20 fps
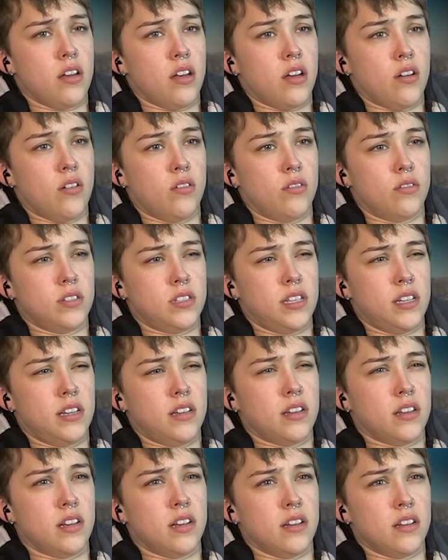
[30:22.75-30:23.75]
Oh, is he
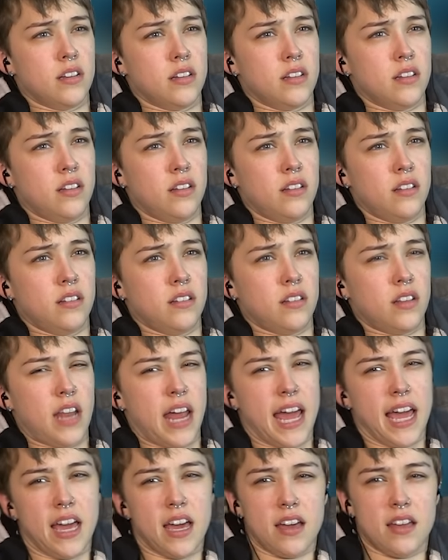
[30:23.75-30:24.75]
gonna,
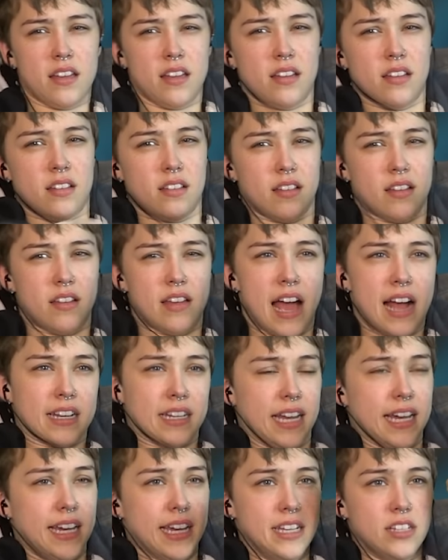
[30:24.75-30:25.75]
like, act
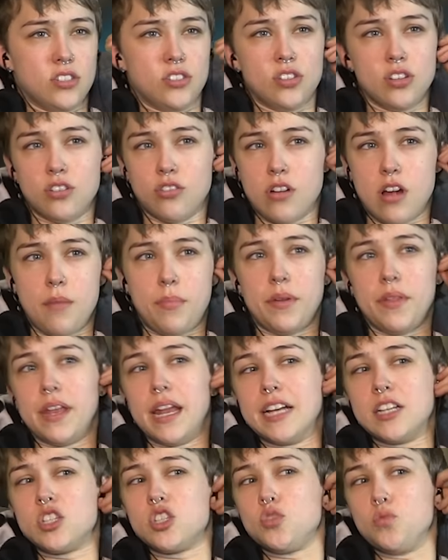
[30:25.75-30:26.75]
like he stood her up and then,
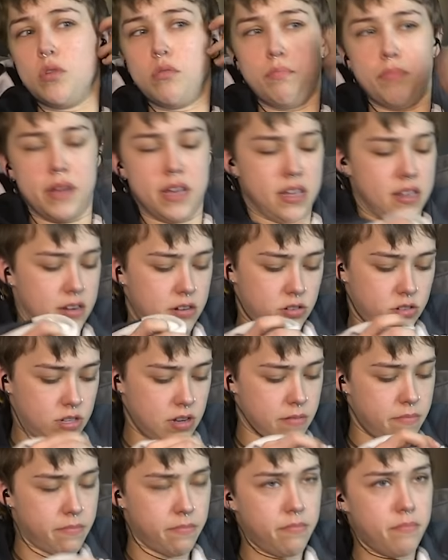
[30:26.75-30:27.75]
like, swoop in or
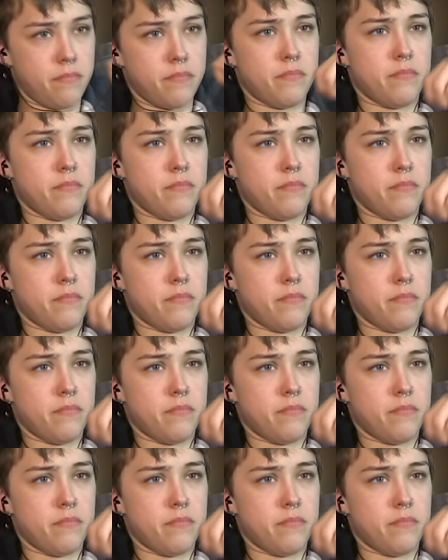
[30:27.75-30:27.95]
something?